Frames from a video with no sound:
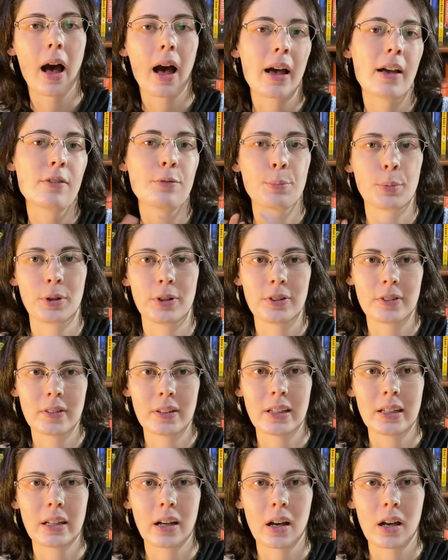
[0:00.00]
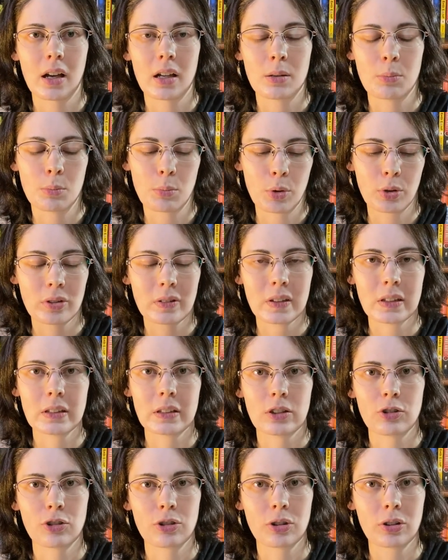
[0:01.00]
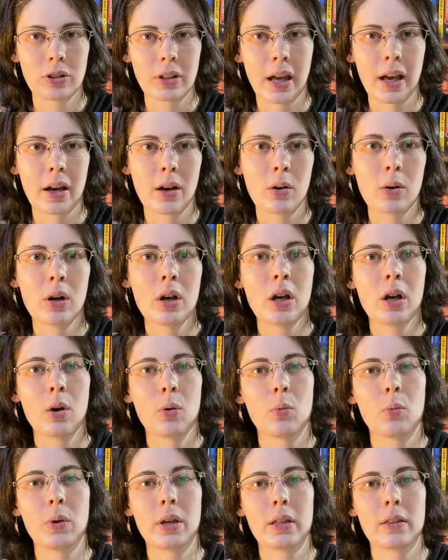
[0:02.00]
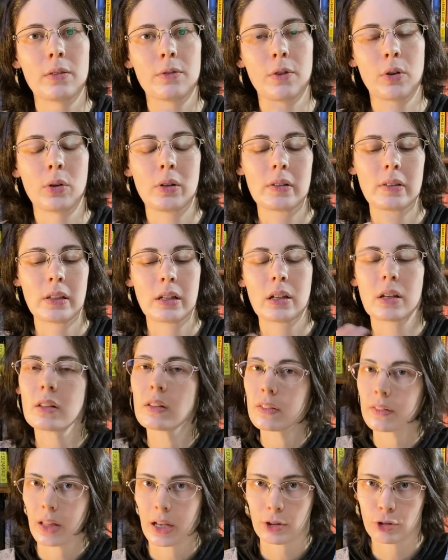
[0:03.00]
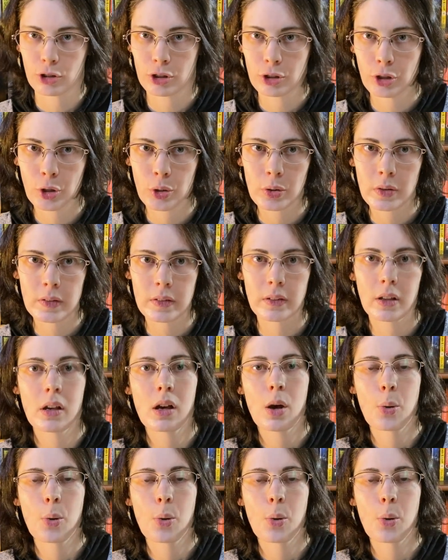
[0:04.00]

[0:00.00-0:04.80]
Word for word: I've personally gone mostly digital now with focusing on session notes,